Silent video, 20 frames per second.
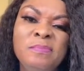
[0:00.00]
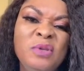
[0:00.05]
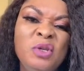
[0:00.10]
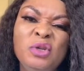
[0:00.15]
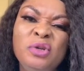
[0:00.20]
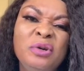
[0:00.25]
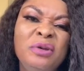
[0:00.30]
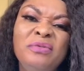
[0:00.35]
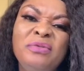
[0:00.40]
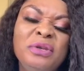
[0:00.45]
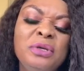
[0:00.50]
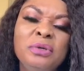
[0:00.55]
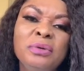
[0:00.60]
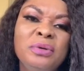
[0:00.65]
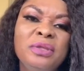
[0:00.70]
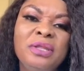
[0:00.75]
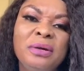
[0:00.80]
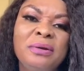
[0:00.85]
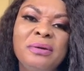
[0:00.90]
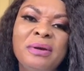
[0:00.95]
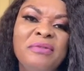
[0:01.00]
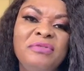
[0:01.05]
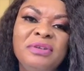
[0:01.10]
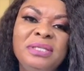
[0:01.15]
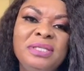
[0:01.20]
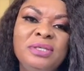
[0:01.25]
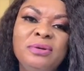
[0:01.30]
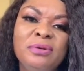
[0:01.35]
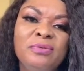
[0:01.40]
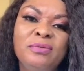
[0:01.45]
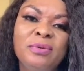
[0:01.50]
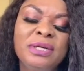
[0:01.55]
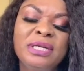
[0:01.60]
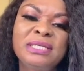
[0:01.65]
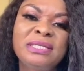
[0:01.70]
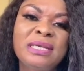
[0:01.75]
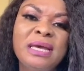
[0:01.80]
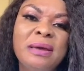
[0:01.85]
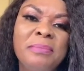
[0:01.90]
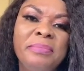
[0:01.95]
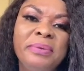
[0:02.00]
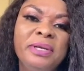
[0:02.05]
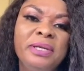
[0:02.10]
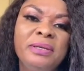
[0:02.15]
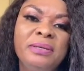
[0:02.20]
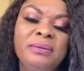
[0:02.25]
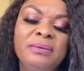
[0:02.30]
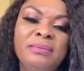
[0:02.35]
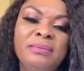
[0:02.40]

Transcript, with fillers: You don't even know the gravity of what is happening.